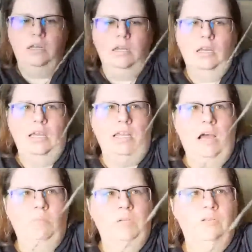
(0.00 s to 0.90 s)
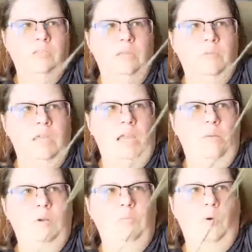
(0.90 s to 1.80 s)
And now I'm going to do the same thing. I'm
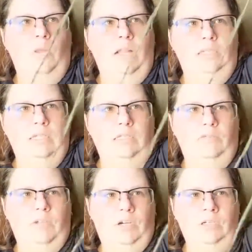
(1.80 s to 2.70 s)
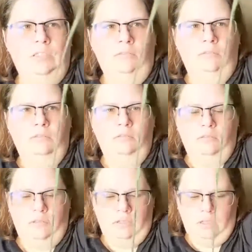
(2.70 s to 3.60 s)
going to pull out a length of yarn
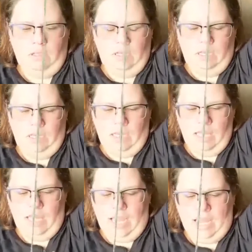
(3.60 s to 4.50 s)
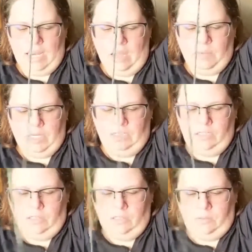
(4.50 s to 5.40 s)
and I'm going to
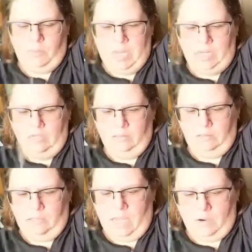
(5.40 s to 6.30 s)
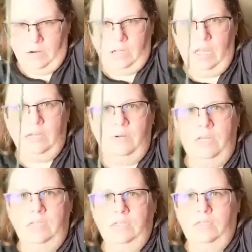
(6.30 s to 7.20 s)
spin it
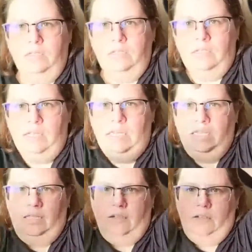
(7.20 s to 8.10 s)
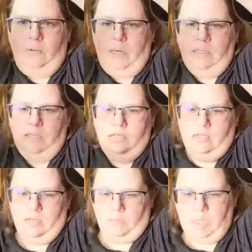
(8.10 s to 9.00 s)
counterclockwise to get the twist to
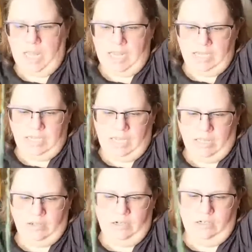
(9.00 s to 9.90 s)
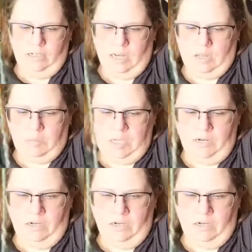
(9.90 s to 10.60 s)
apply it together up here.